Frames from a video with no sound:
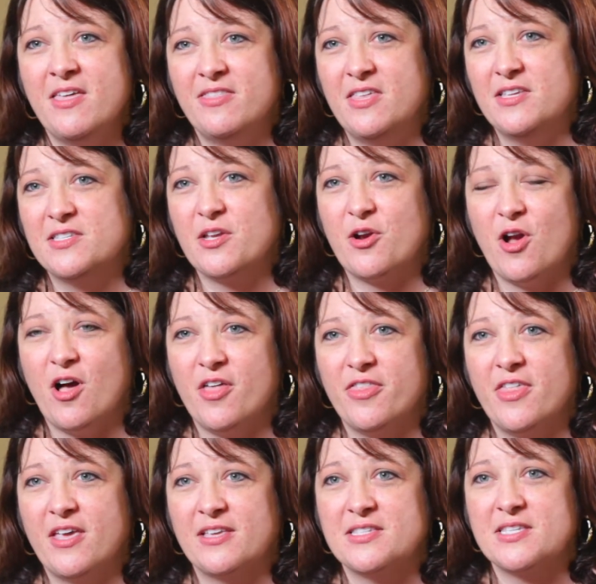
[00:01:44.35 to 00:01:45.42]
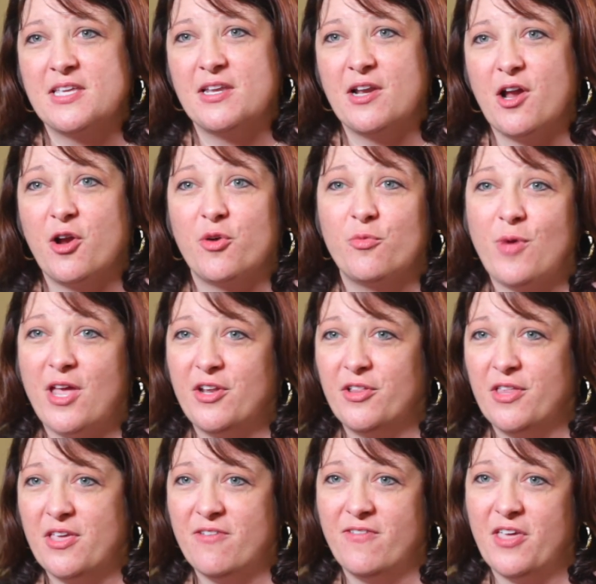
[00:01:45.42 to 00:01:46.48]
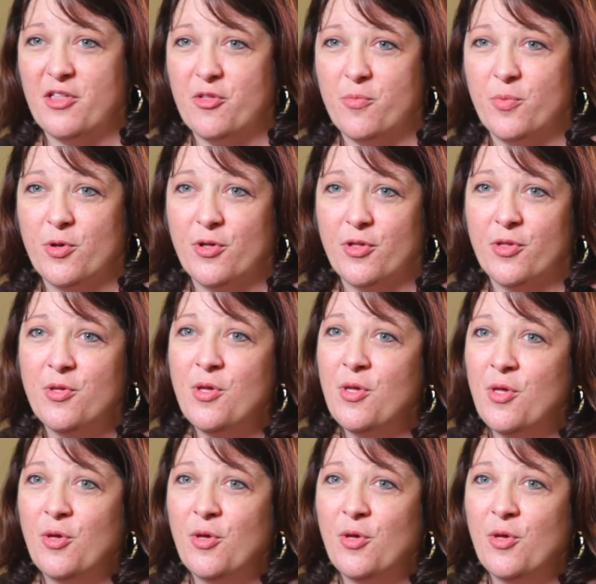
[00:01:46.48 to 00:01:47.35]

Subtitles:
These are all things that are readily available,